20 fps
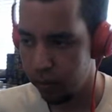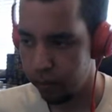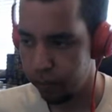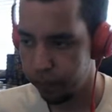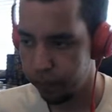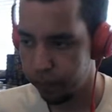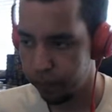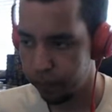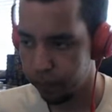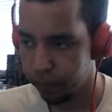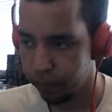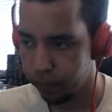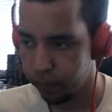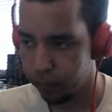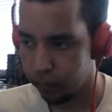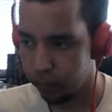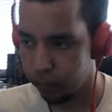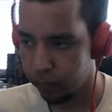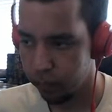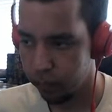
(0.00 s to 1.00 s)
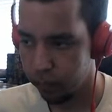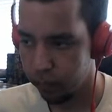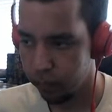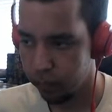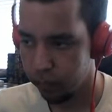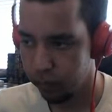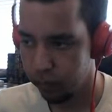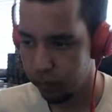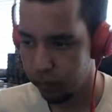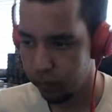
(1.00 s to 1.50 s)

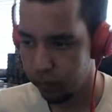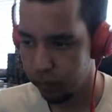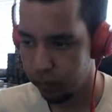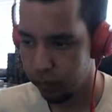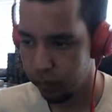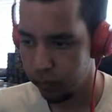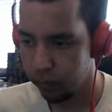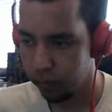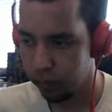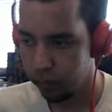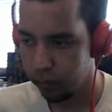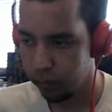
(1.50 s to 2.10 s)
Nothing is said.